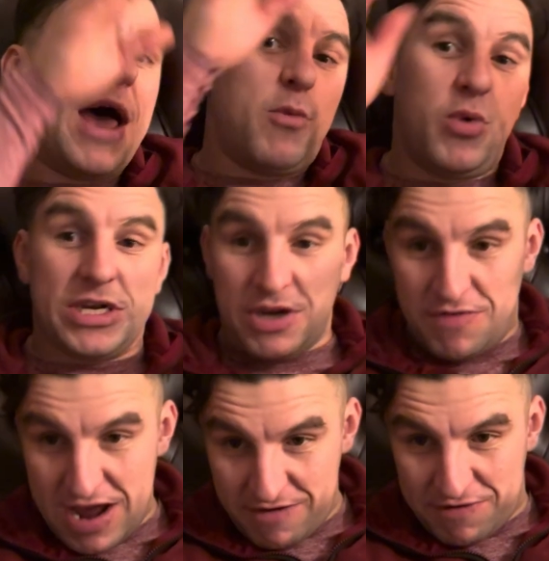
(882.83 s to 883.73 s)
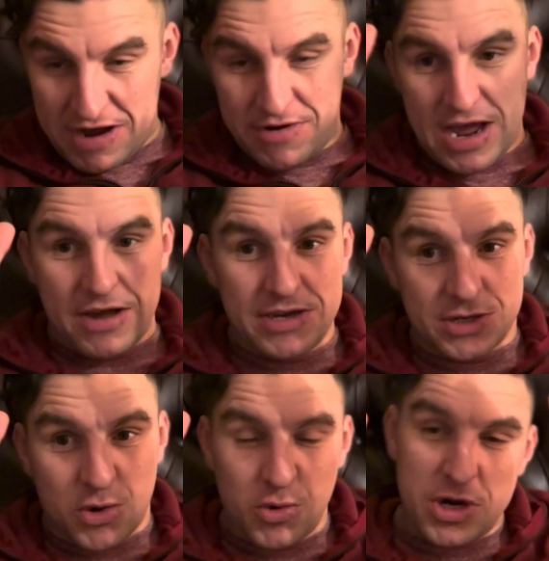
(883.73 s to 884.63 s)
which I've now found out is
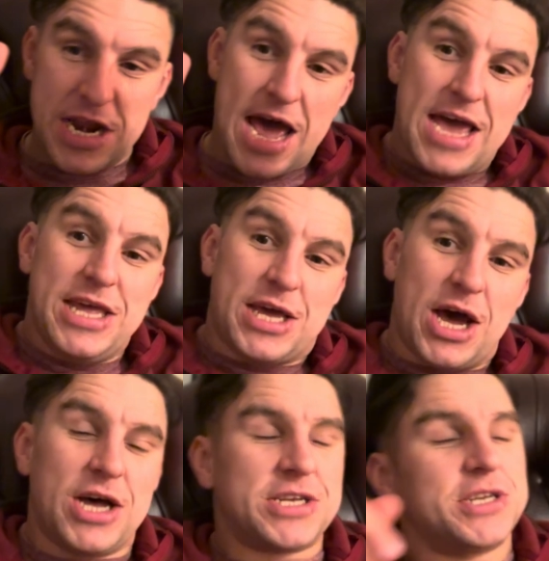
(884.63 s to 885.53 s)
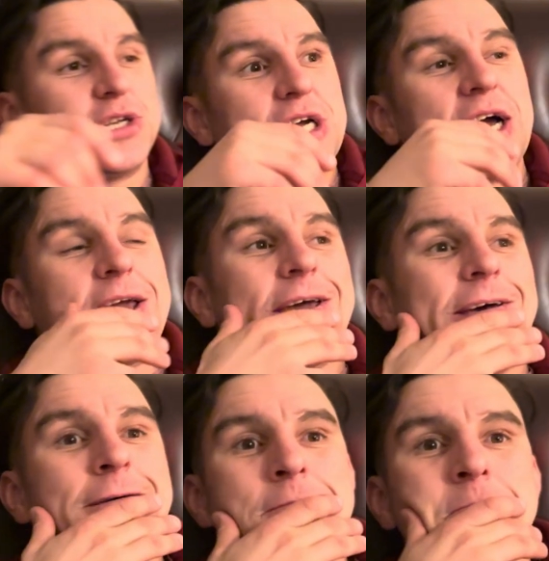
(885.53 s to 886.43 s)
called an A-cut
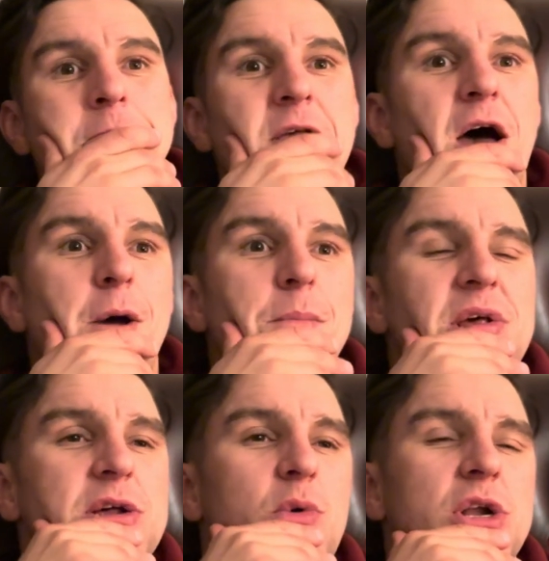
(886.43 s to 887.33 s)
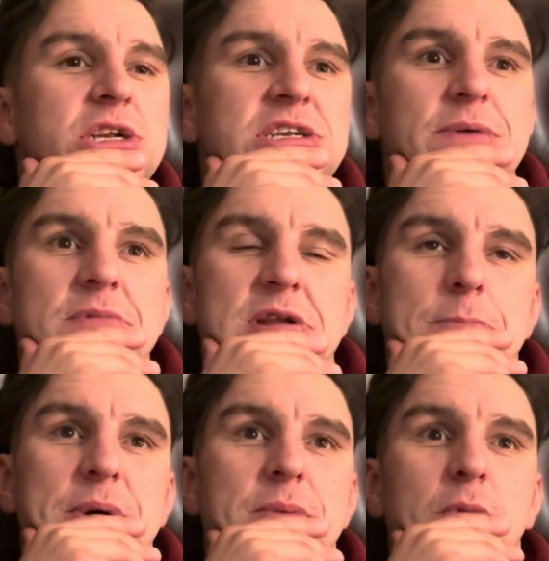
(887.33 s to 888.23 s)
jacket. Is I wanted something a
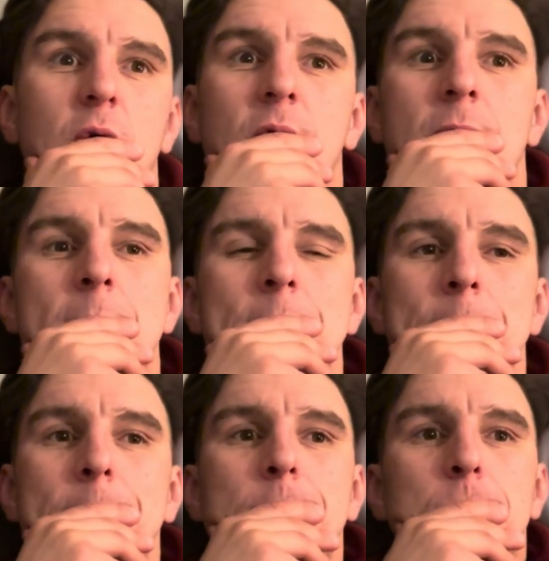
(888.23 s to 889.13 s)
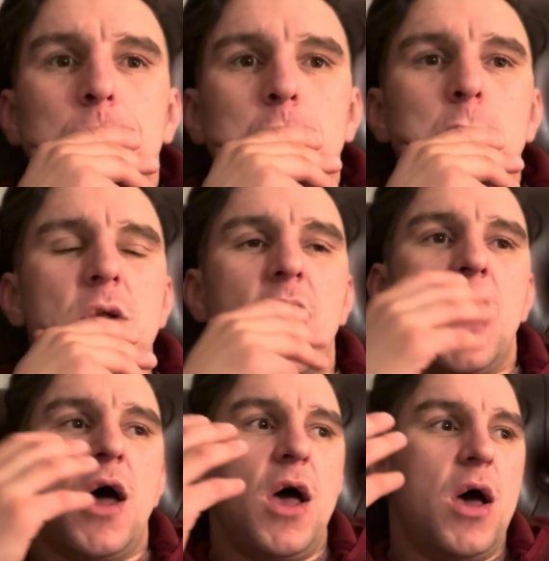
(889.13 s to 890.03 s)
bit more
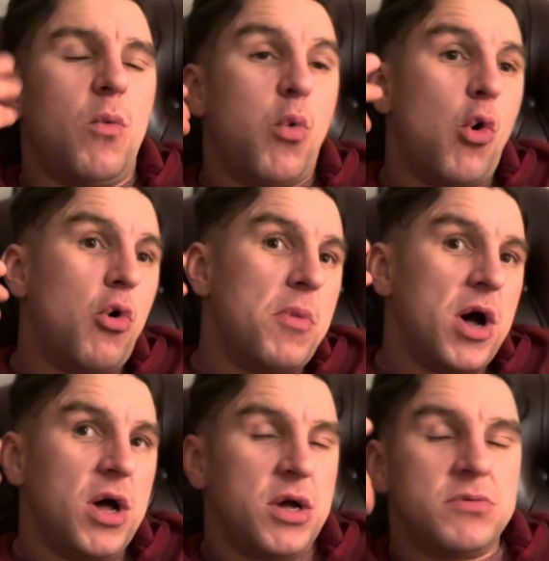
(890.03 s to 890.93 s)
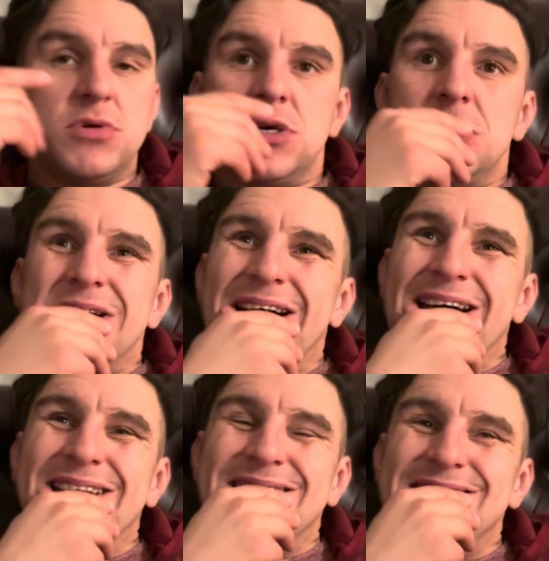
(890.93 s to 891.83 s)
warmer
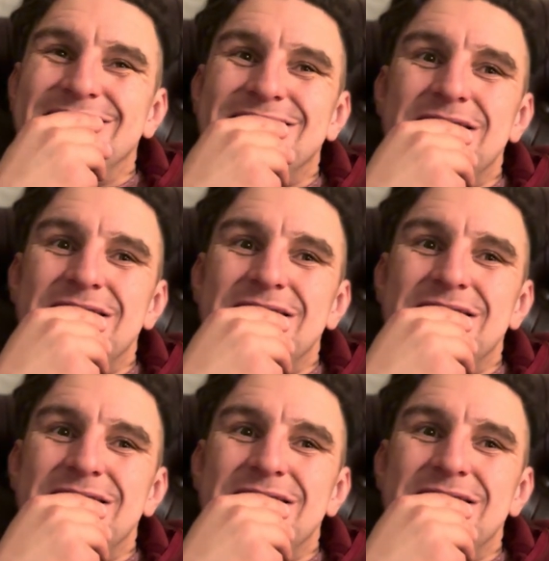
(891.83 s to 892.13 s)
and